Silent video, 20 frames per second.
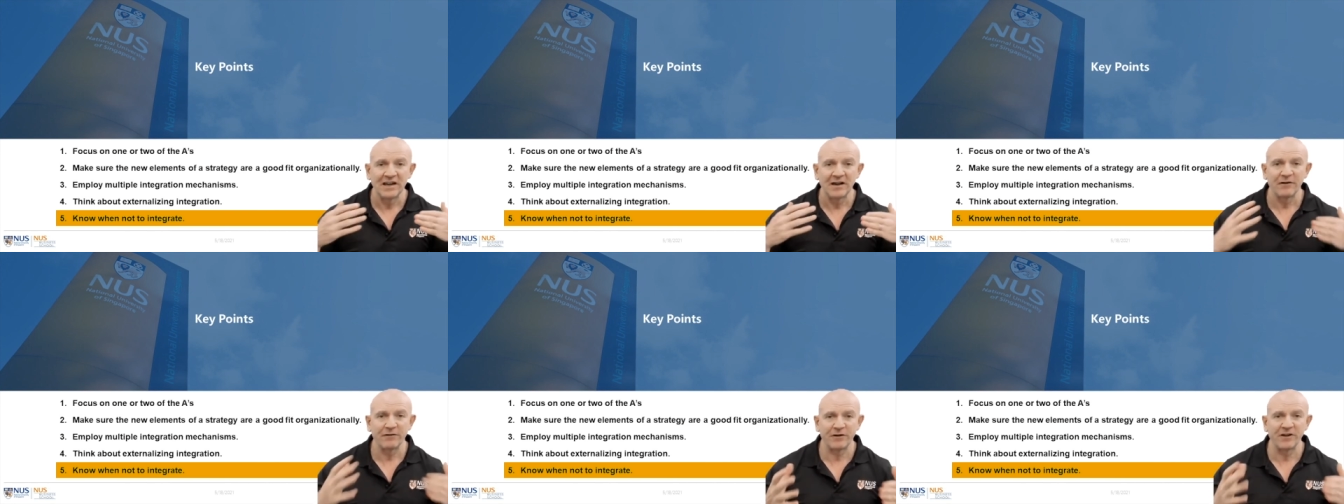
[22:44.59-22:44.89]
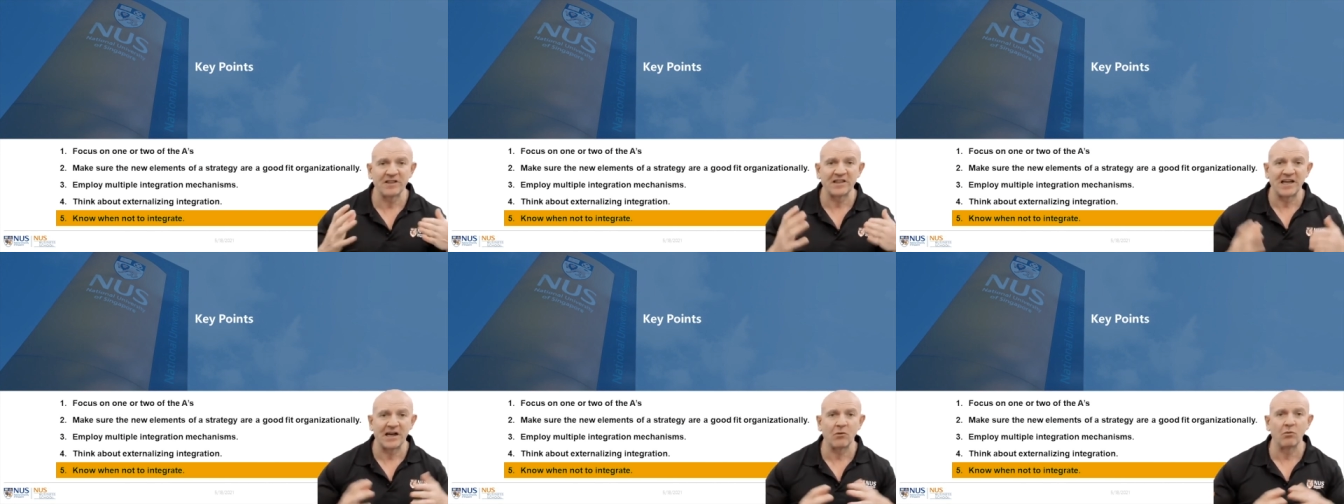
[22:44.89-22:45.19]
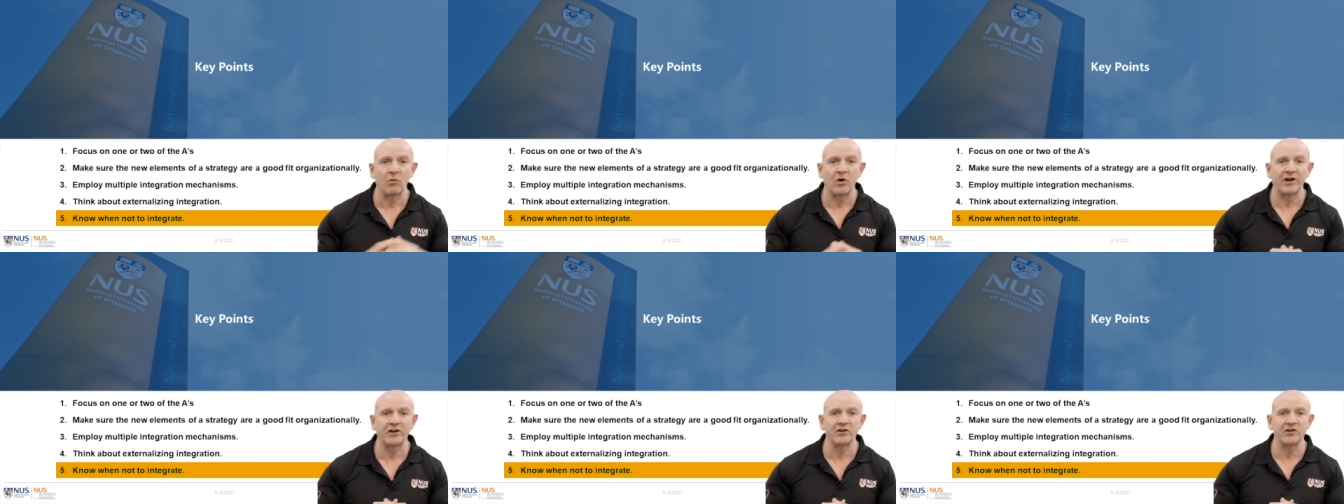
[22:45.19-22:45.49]
fit that
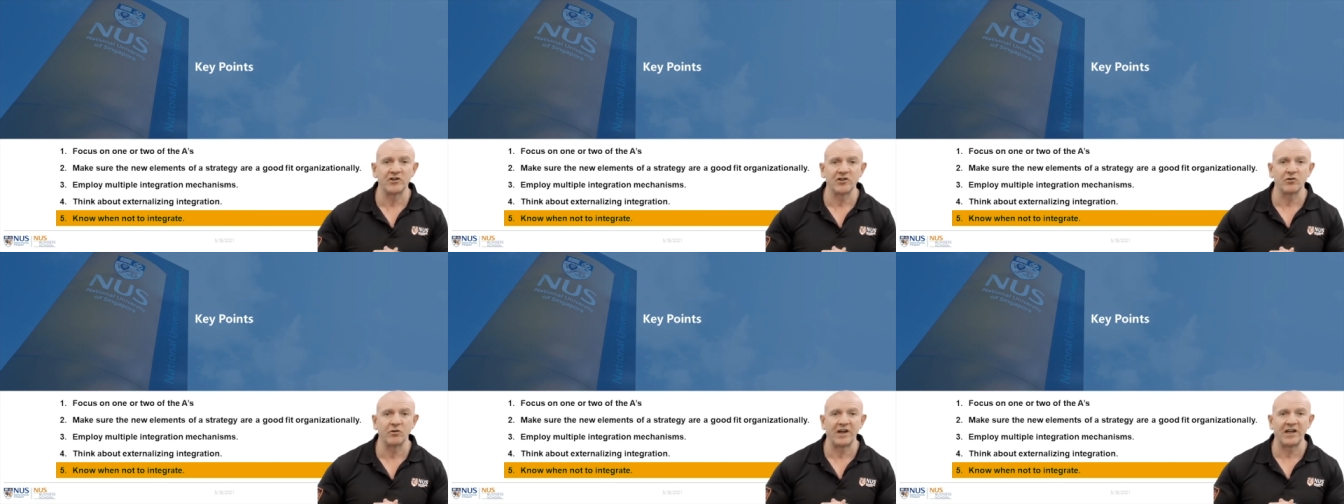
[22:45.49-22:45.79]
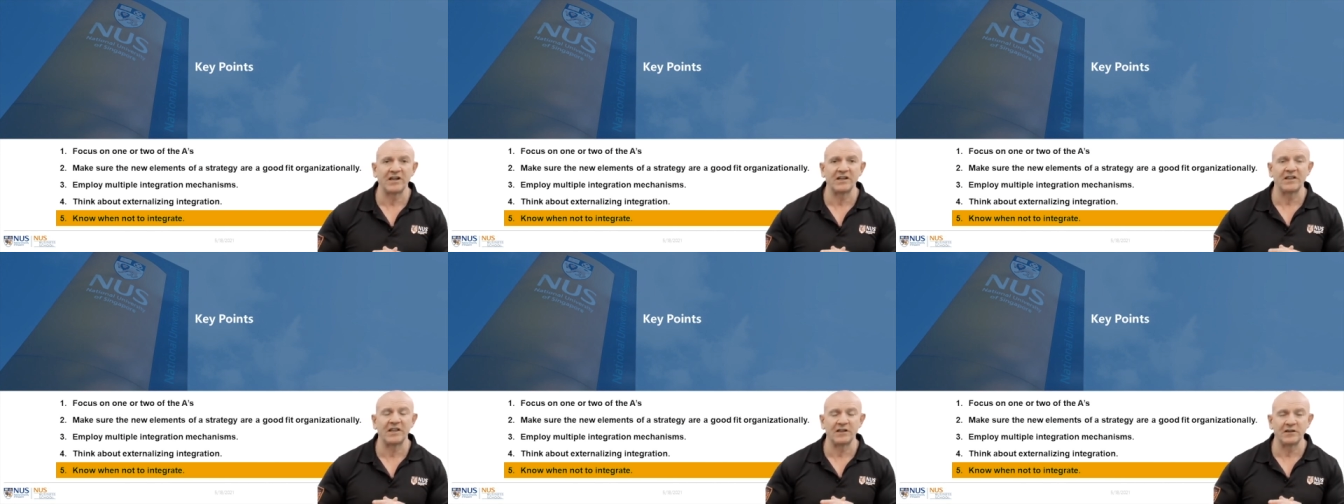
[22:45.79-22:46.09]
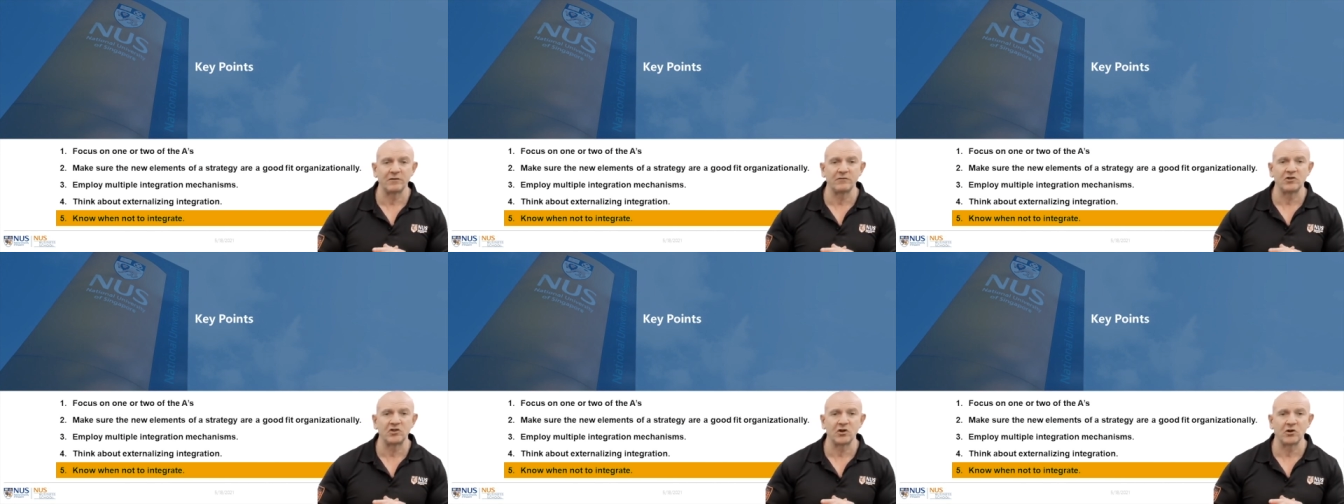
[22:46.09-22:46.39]
one or two A that
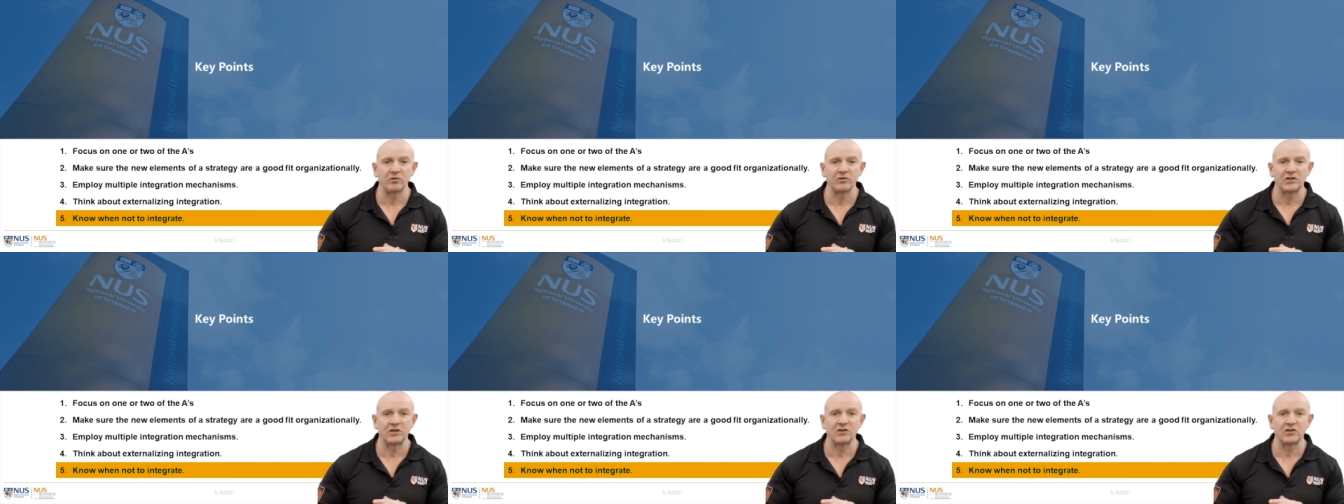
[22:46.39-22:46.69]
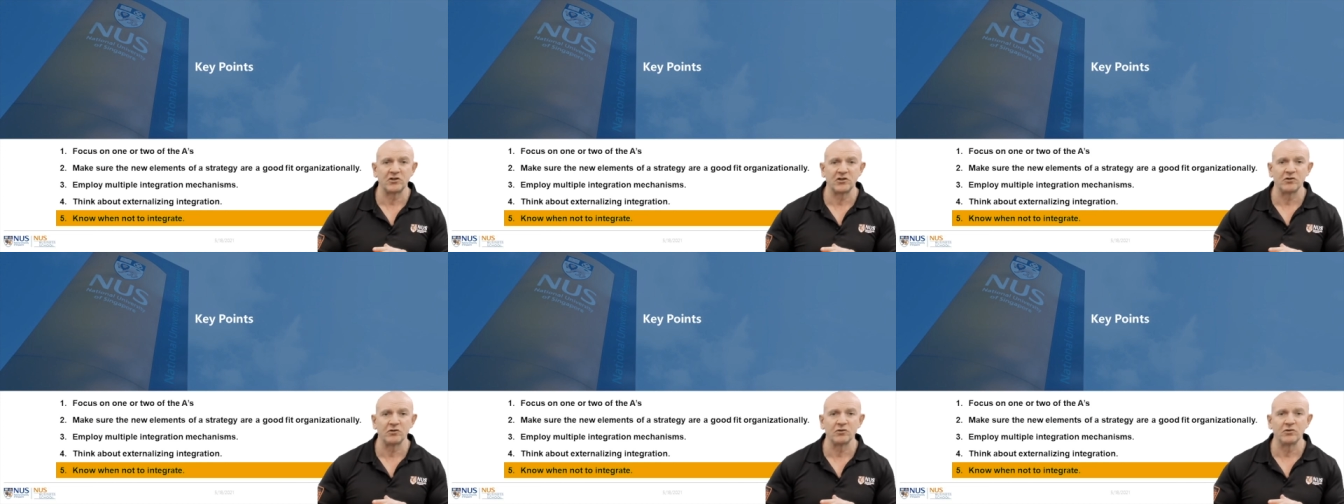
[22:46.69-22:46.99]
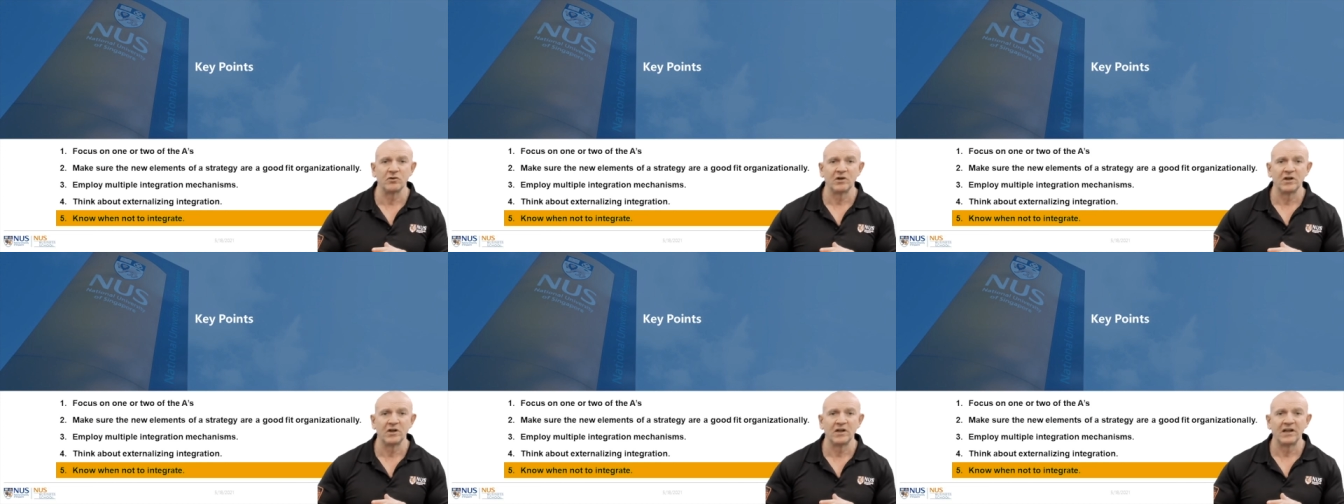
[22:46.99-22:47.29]
you've chosen
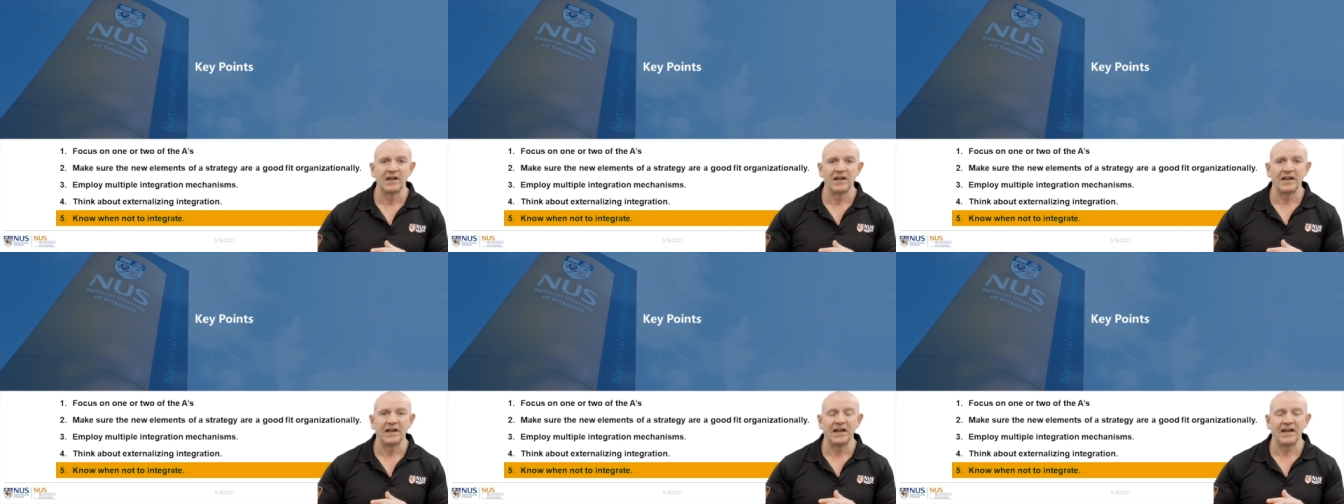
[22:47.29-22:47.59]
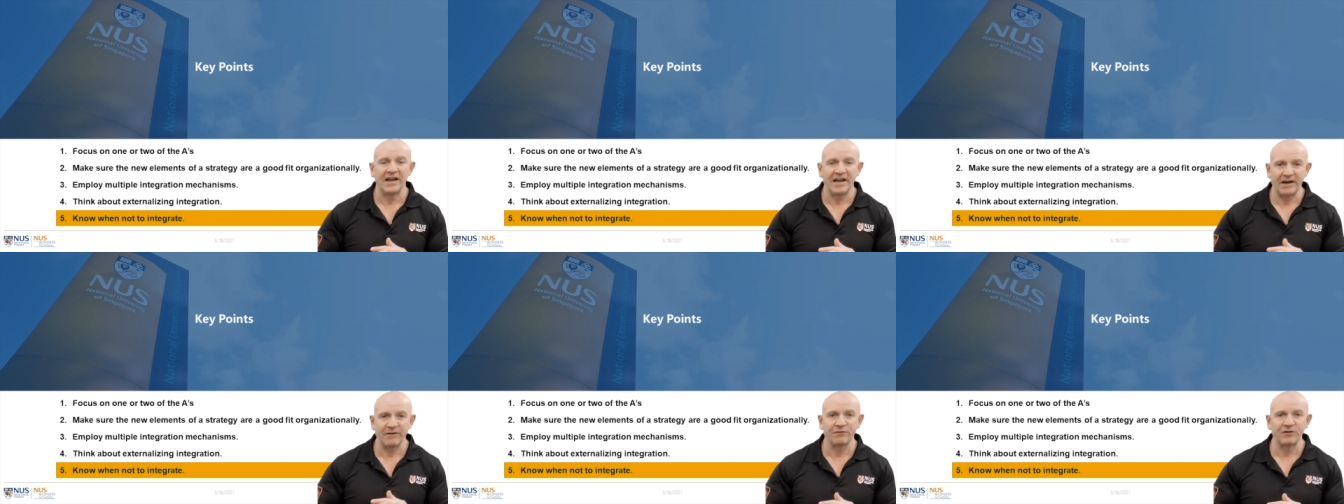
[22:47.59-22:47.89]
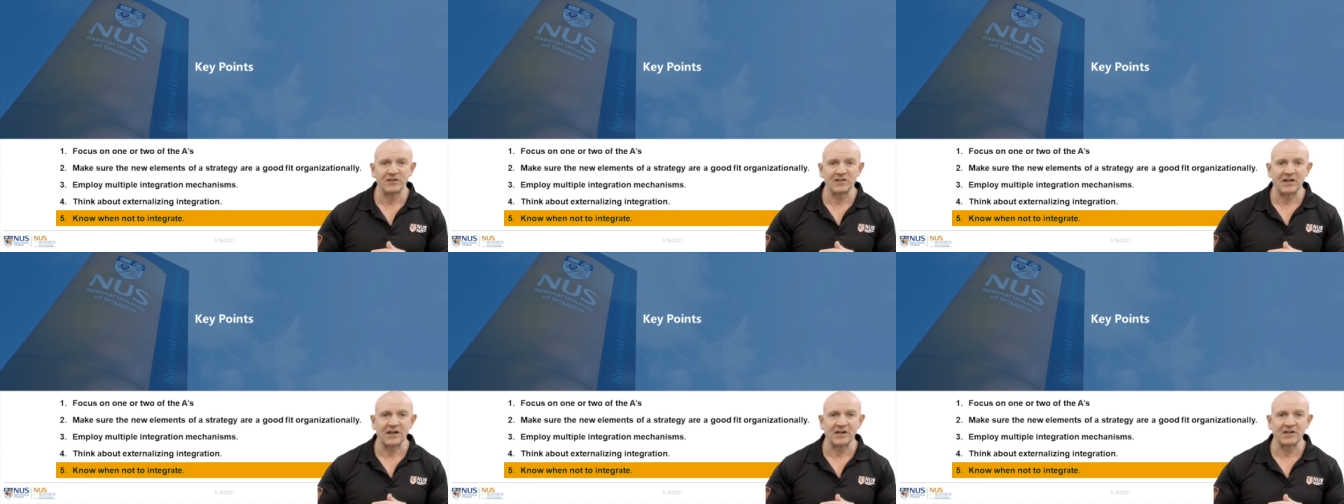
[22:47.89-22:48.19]
to
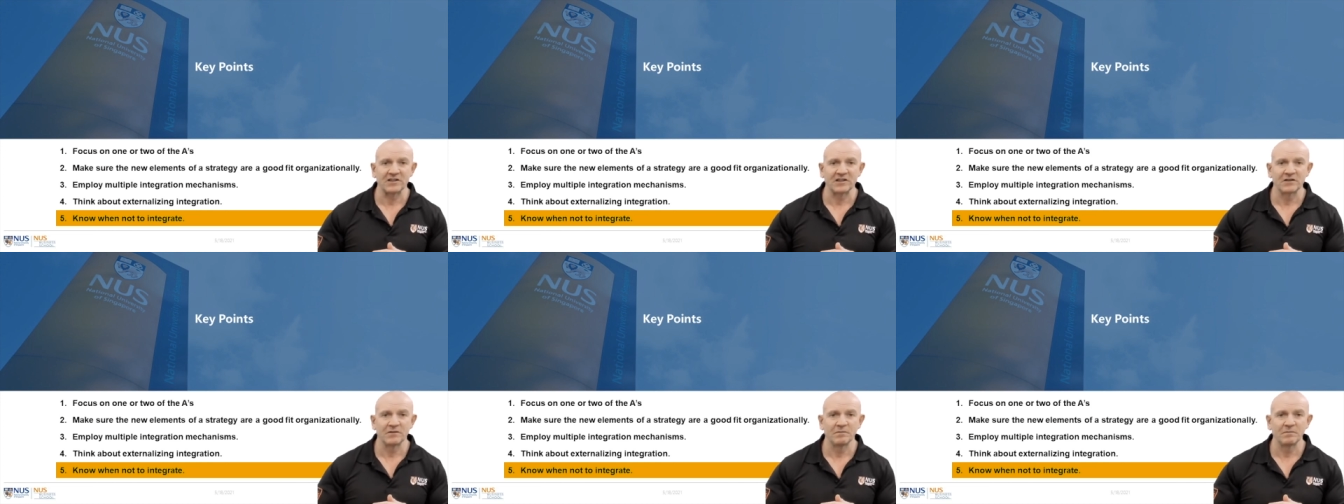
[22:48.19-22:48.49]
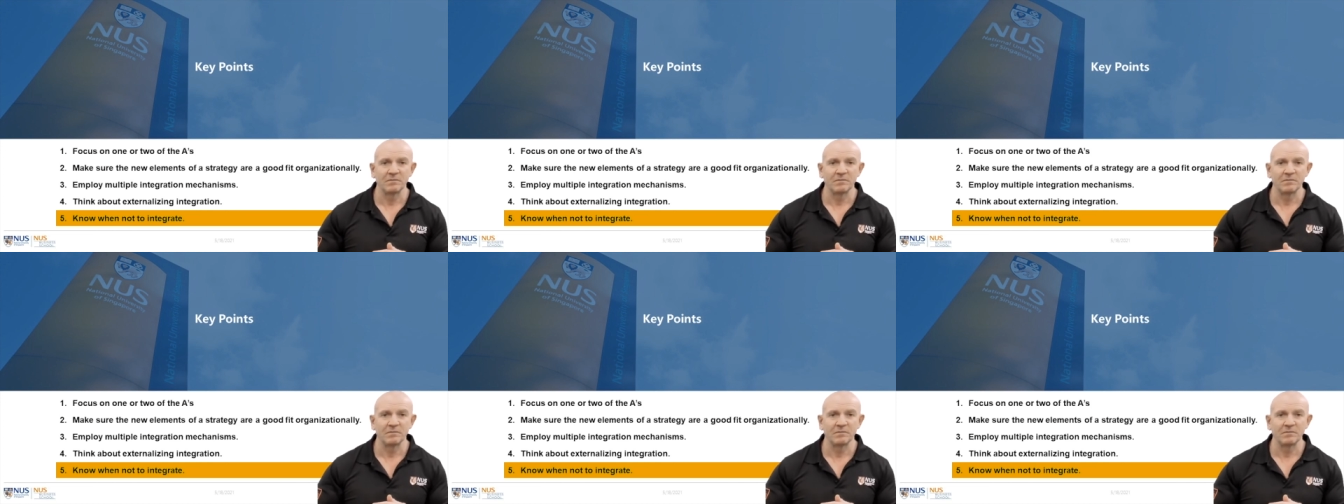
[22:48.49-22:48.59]
emphasize.